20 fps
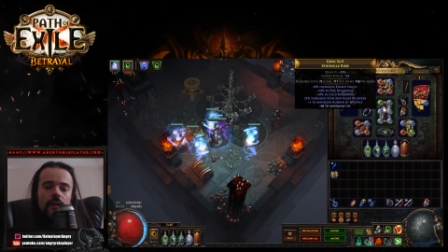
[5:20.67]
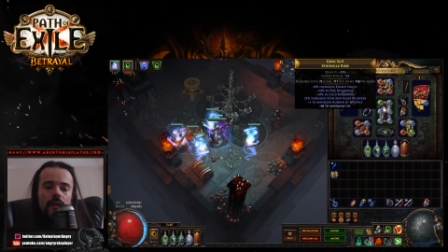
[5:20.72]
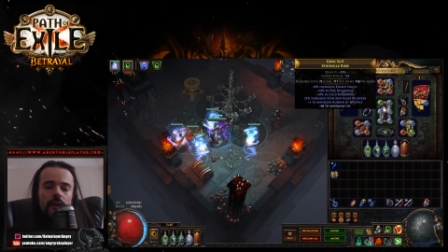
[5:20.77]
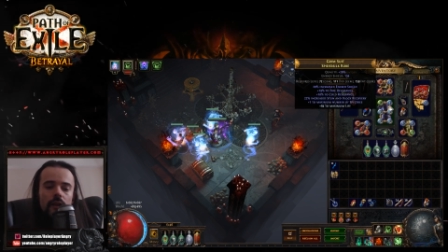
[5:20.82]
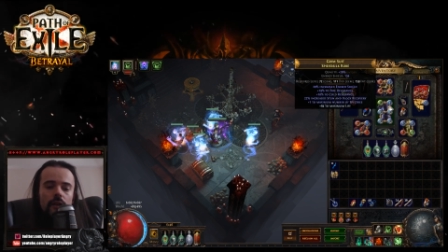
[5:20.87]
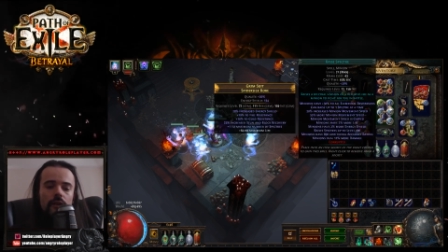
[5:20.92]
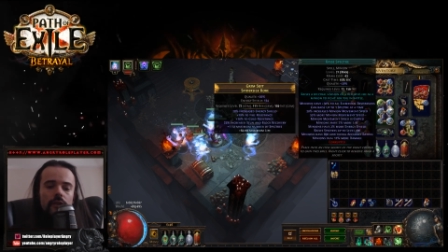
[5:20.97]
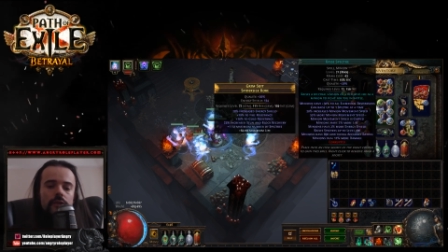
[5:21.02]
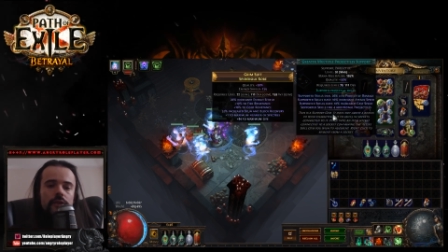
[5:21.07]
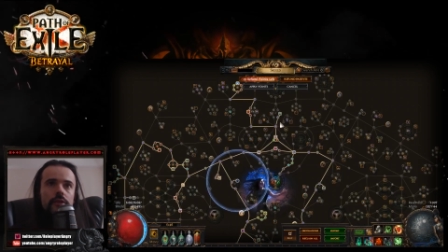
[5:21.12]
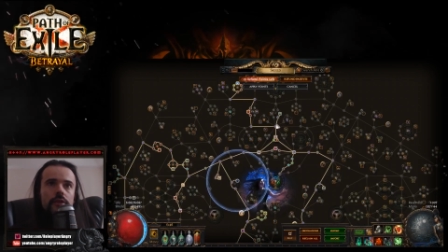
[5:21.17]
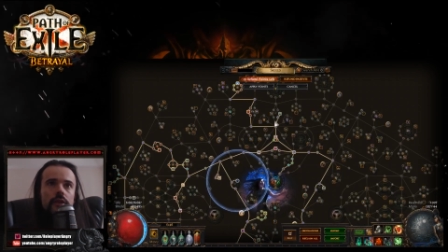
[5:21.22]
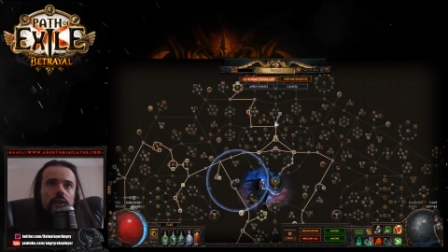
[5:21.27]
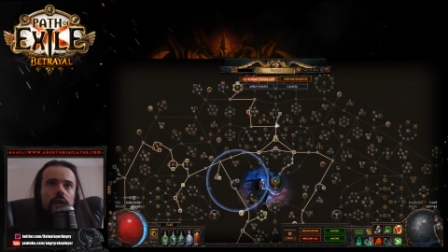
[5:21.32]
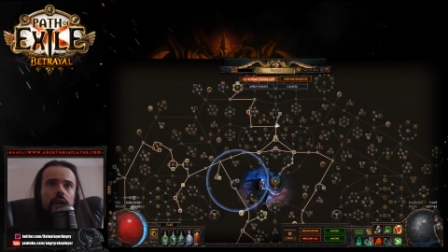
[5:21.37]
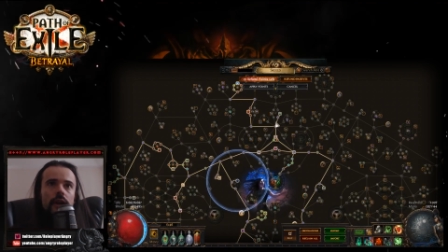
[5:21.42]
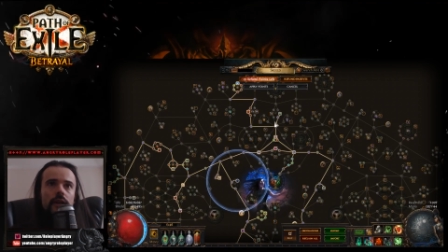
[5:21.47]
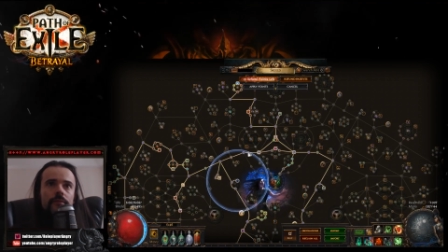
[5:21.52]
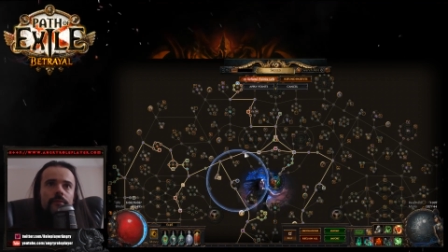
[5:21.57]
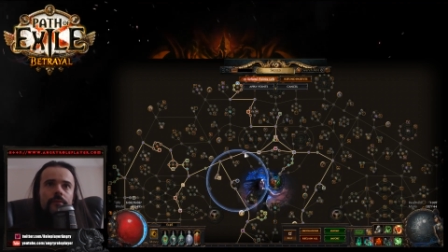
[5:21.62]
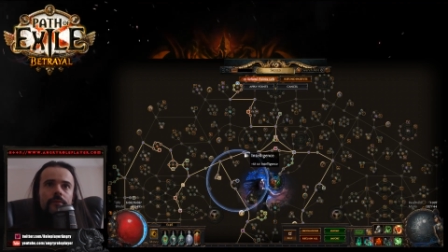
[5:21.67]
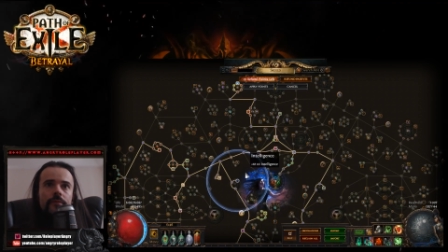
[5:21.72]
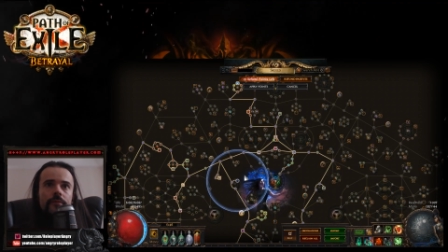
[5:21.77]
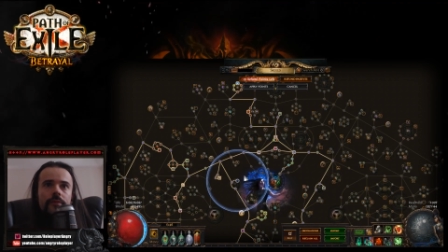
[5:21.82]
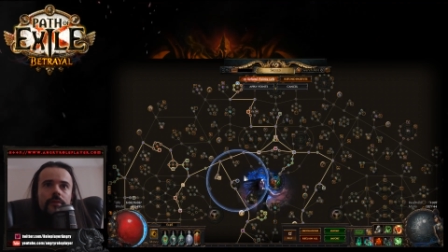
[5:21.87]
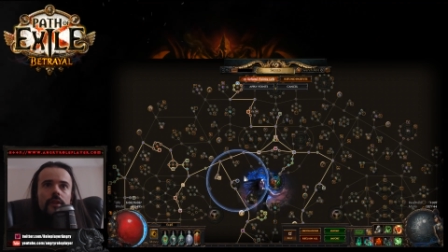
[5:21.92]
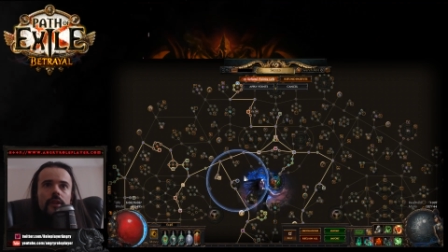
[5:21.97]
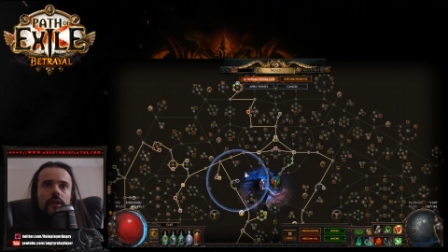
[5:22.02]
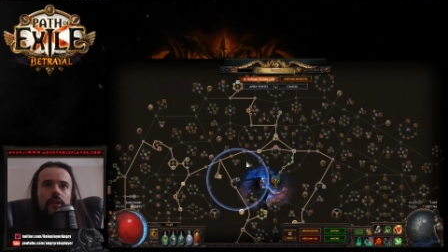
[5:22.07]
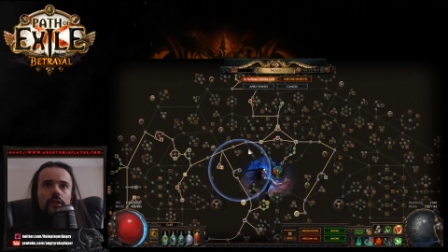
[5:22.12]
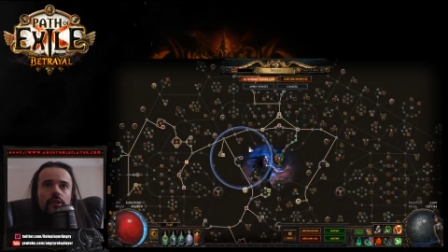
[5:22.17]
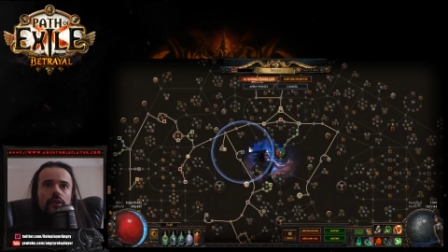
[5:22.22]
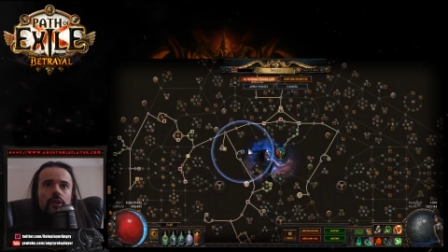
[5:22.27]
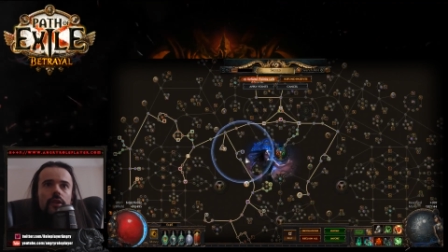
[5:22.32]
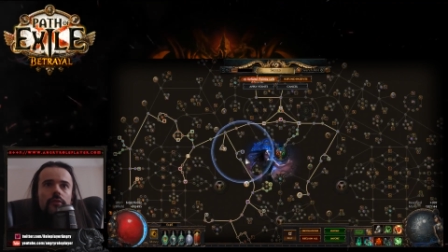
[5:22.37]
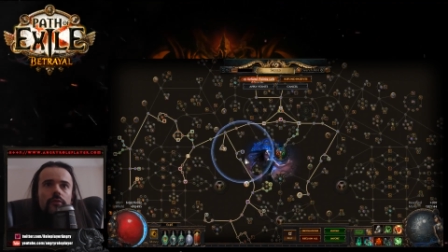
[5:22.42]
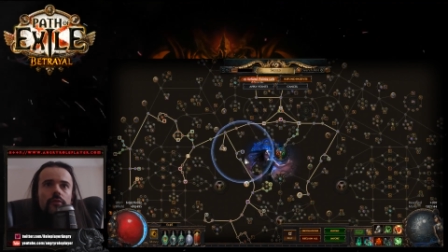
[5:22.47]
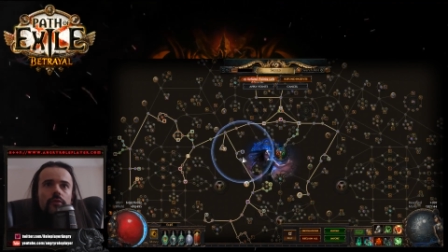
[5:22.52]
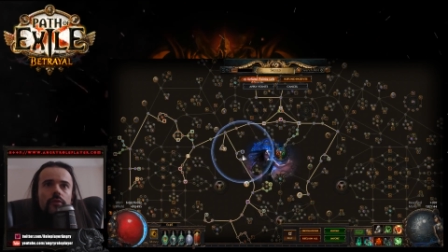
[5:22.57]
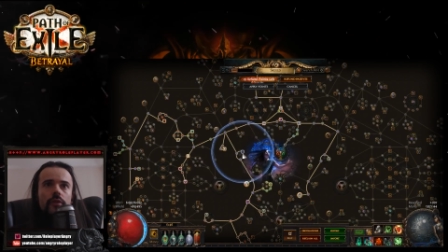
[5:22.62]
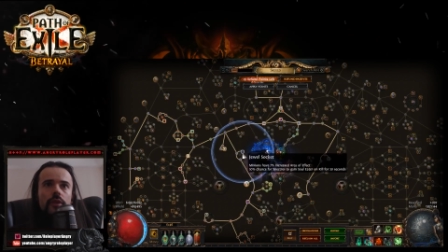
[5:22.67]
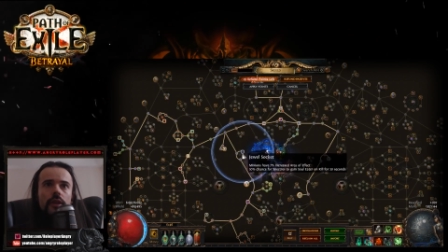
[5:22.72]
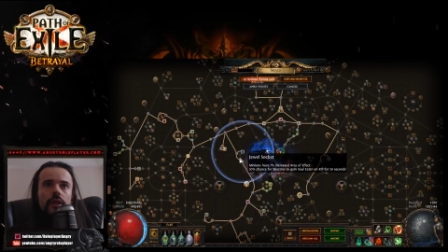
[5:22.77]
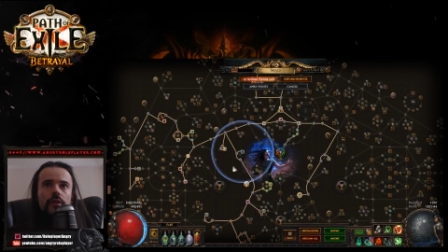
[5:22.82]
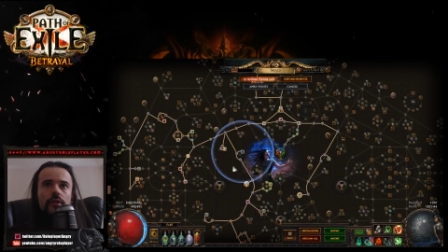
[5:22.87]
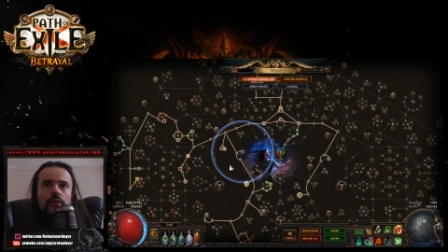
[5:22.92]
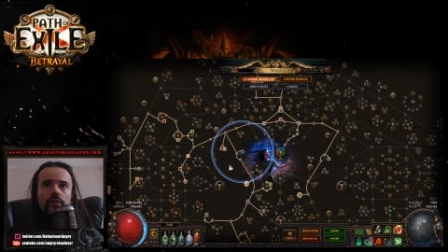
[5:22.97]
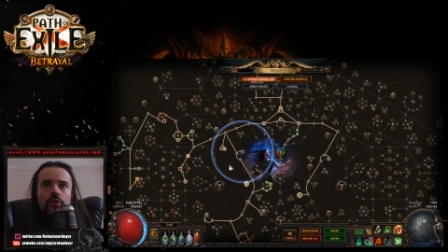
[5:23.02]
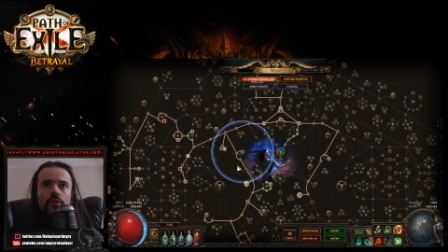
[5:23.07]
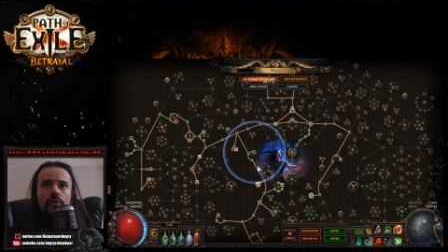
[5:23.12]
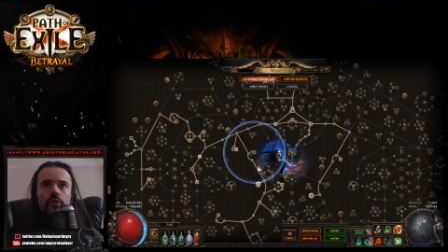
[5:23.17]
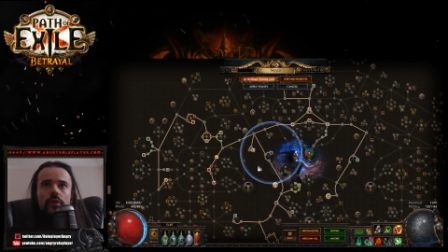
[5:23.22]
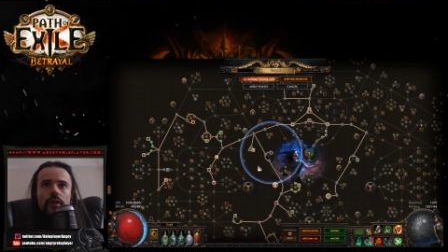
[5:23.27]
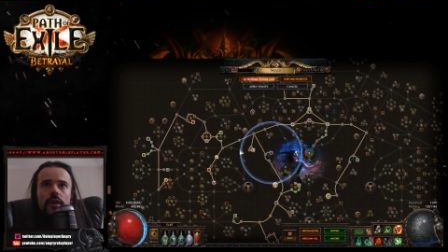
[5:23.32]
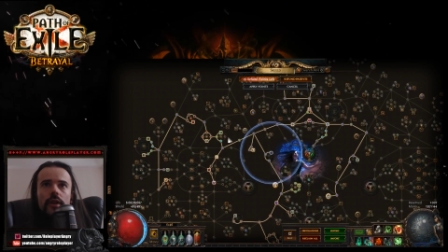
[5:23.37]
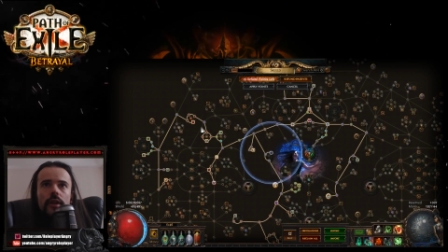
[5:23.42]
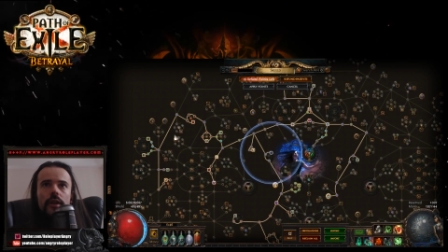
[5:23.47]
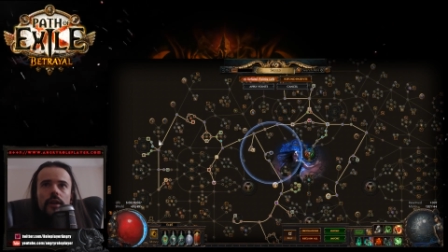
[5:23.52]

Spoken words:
I also got a lot of really cool